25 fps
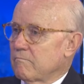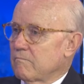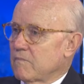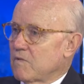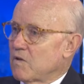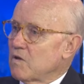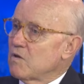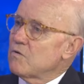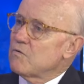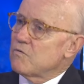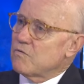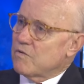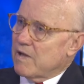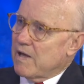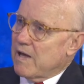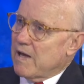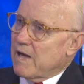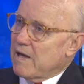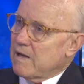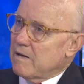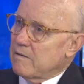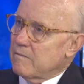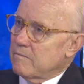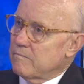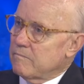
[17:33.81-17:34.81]
do
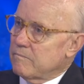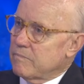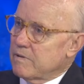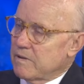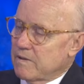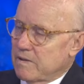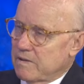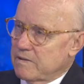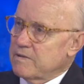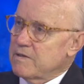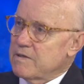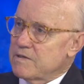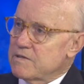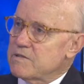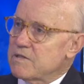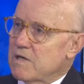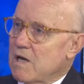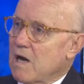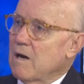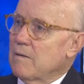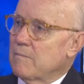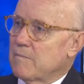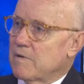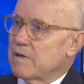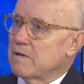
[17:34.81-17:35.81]
that. But it's
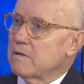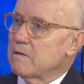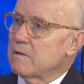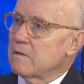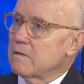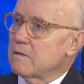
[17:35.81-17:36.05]
coming.